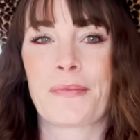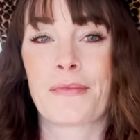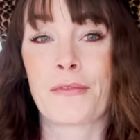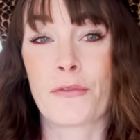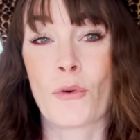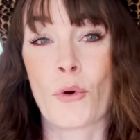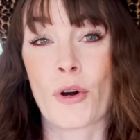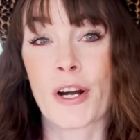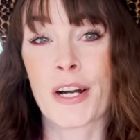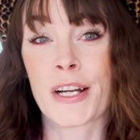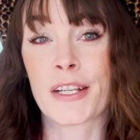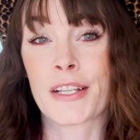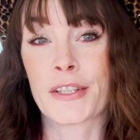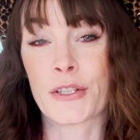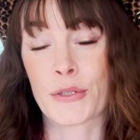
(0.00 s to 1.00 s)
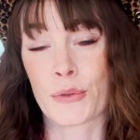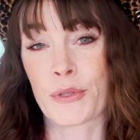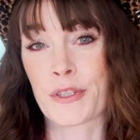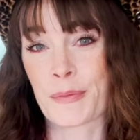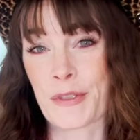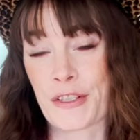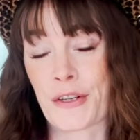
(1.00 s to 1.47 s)
for the
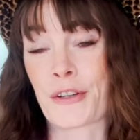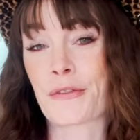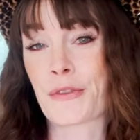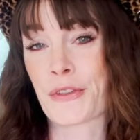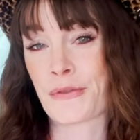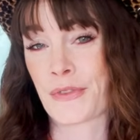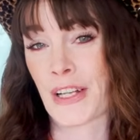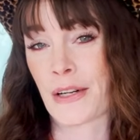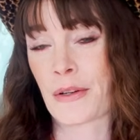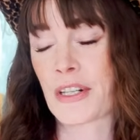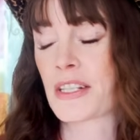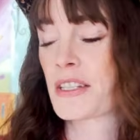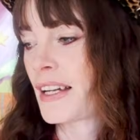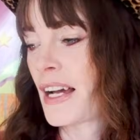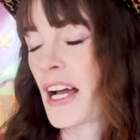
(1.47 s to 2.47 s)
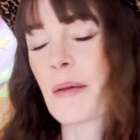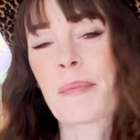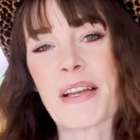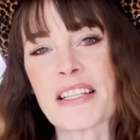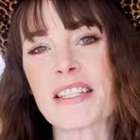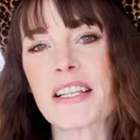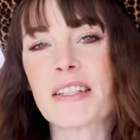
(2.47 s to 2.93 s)
source material for the flowers, I
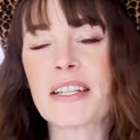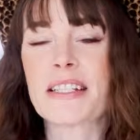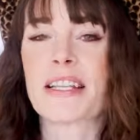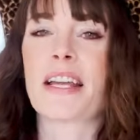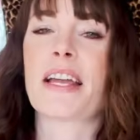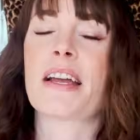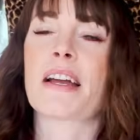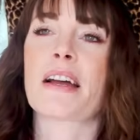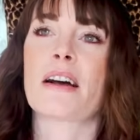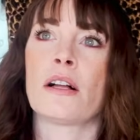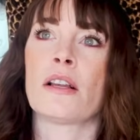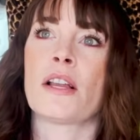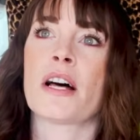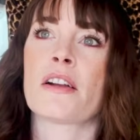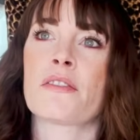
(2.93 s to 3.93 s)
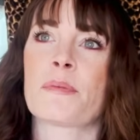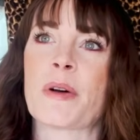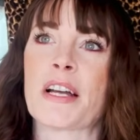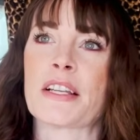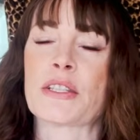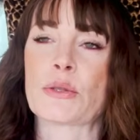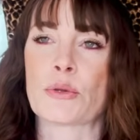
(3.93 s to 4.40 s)
basically take a lot of
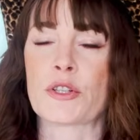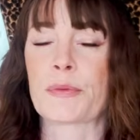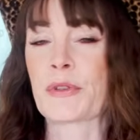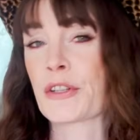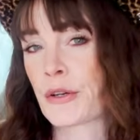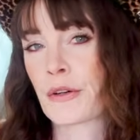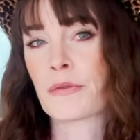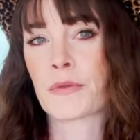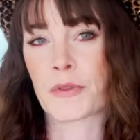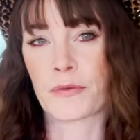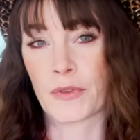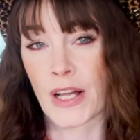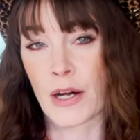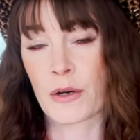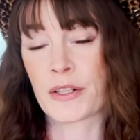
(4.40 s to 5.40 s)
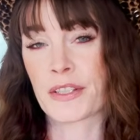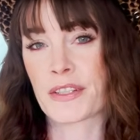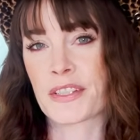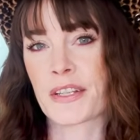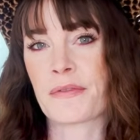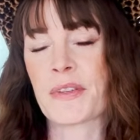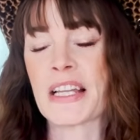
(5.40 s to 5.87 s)
my source material for flowers
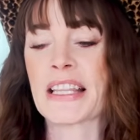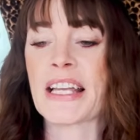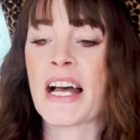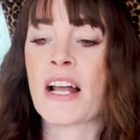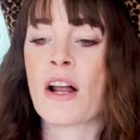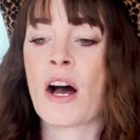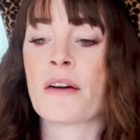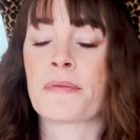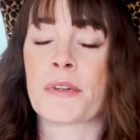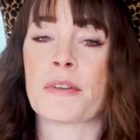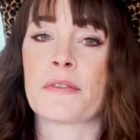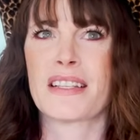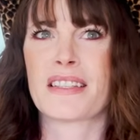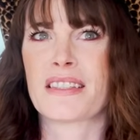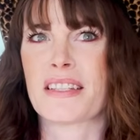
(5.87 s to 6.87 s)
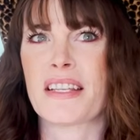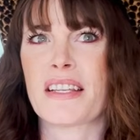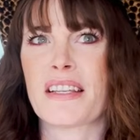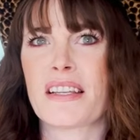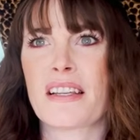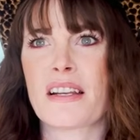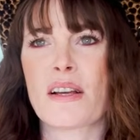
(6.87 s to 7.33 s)
and stuff like that off of
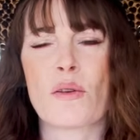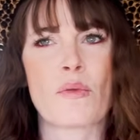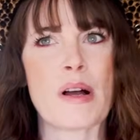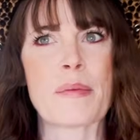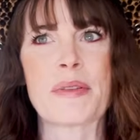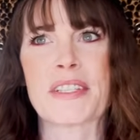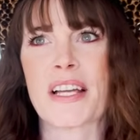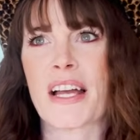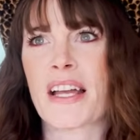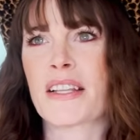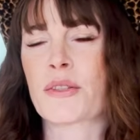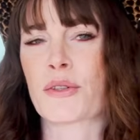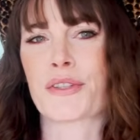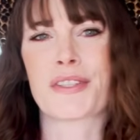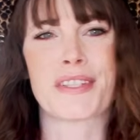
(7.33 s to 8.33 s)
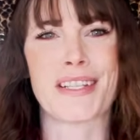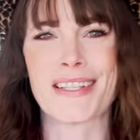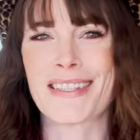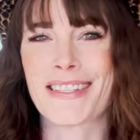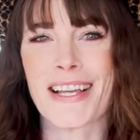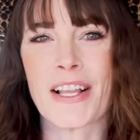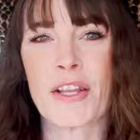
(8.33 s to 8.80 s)
seed websites or
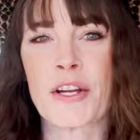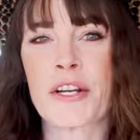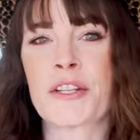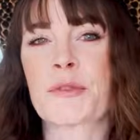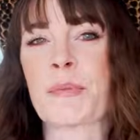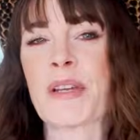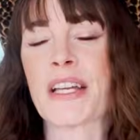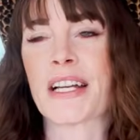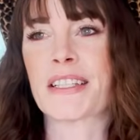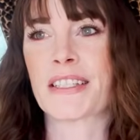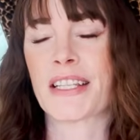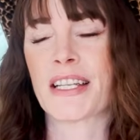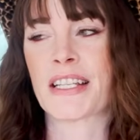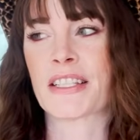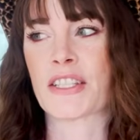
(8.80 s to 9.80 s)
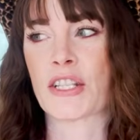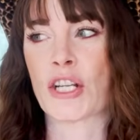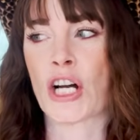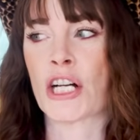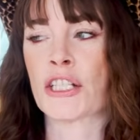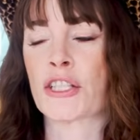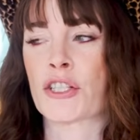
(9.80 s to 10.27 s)
seed sellers, because it's
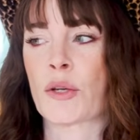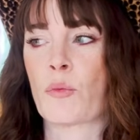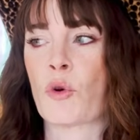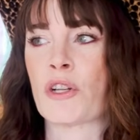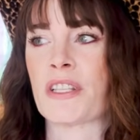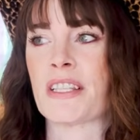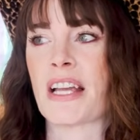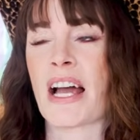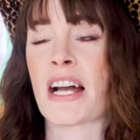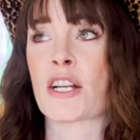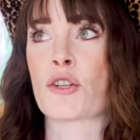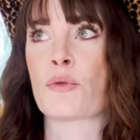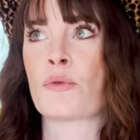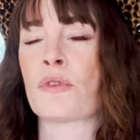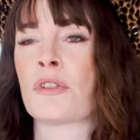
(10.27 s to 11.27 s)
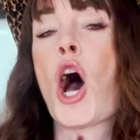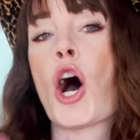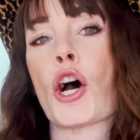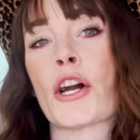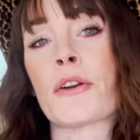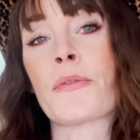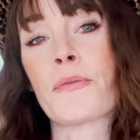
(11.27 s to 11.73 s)
not someone's actual
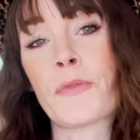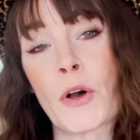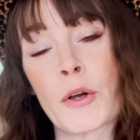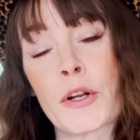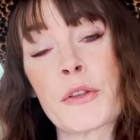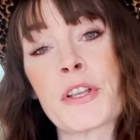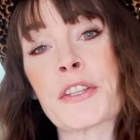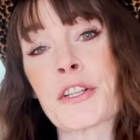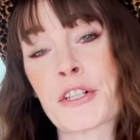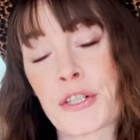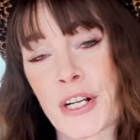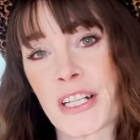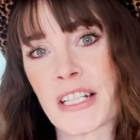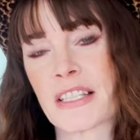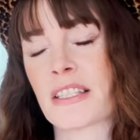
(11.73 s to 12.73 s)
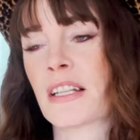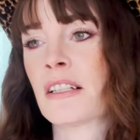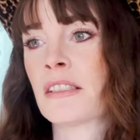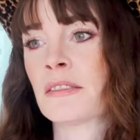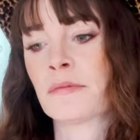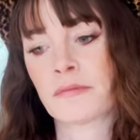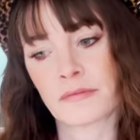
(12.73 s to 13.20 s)
art photo that they're trying to sell.